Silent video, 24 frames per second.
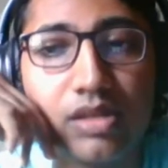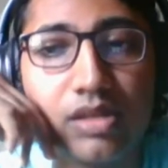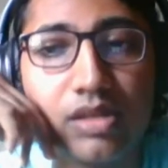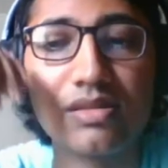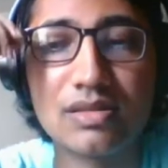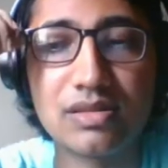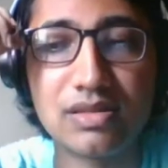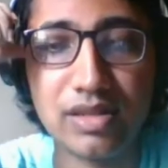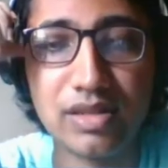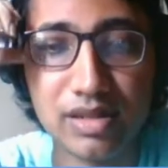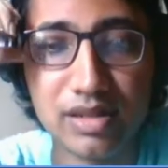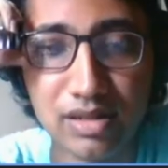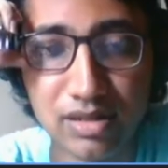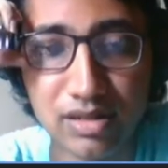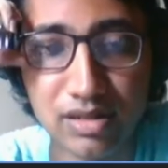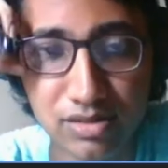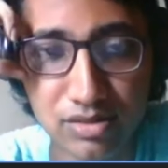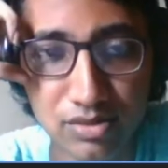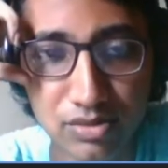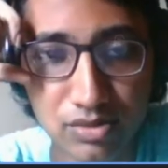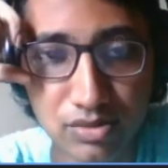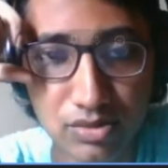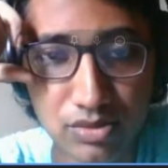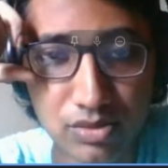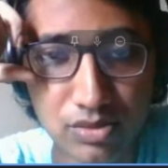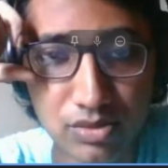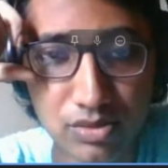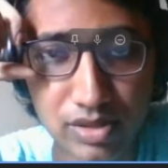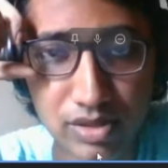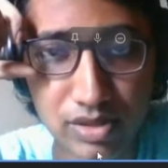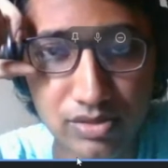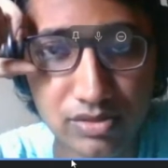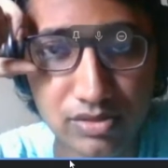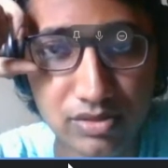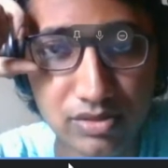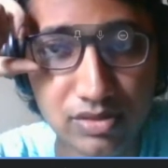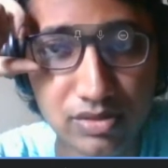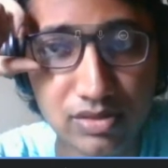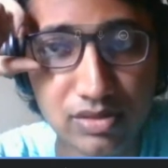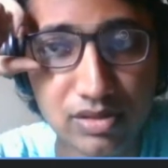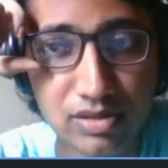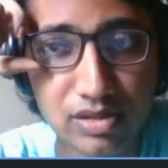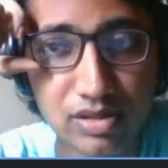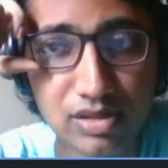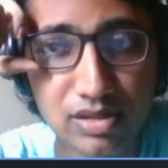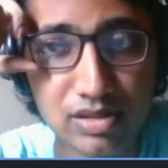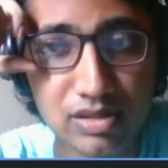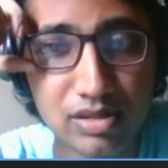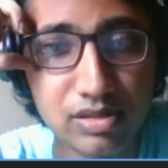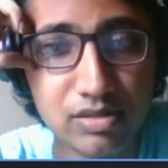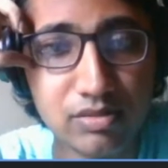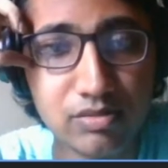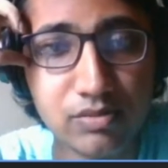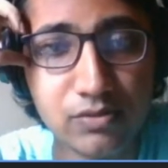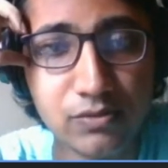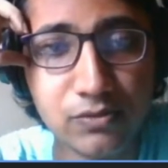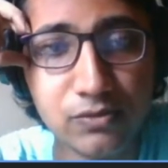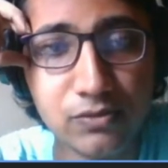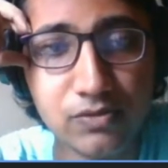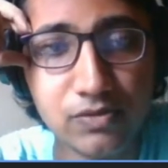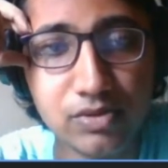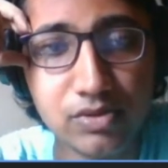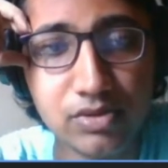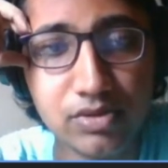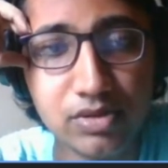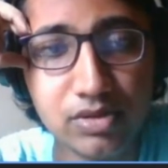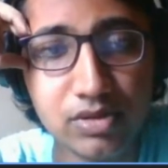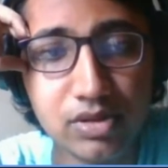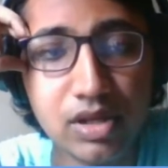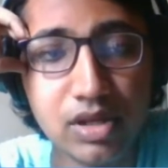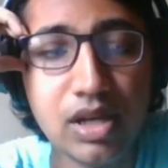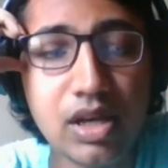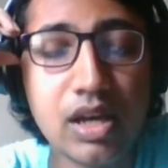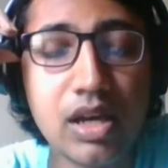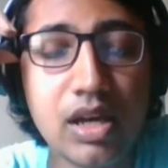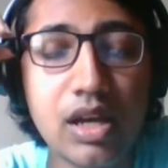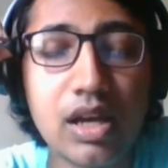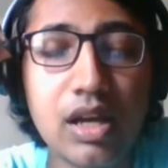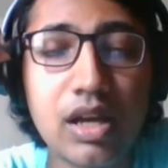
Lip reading: Okay, since there are no questions, I'll move on.